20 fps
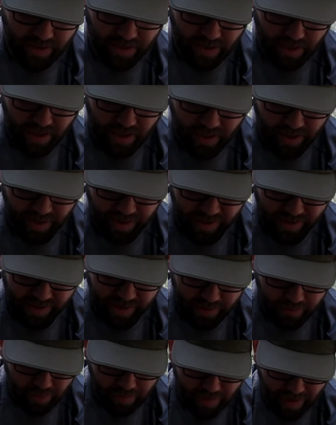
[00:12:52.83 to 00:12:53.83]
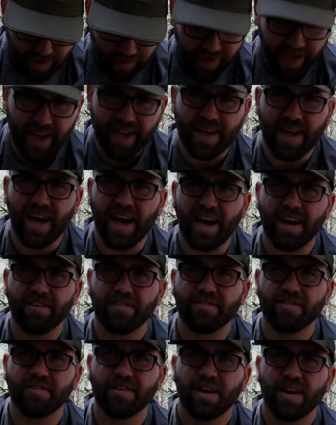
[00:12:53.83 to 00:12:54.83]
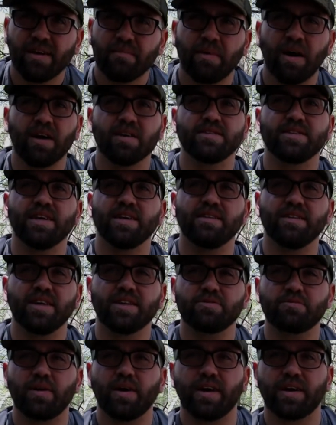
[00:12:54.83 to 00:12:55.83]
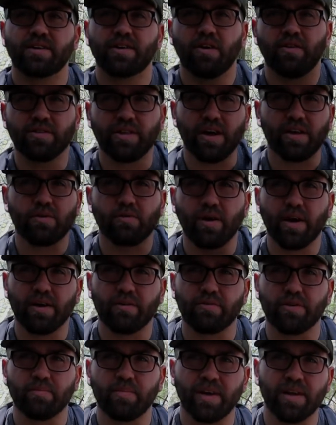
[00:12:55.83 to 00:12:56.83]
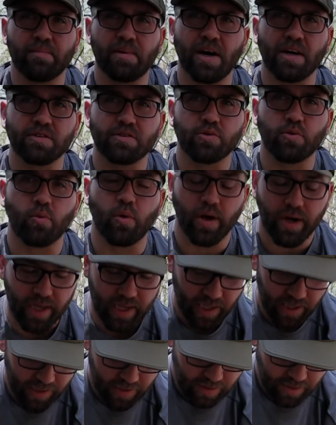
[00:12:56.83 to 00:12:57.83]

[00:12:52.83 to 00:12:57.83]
I think we're about 8.5 miles in this way. Going the other way, it would have been about 20.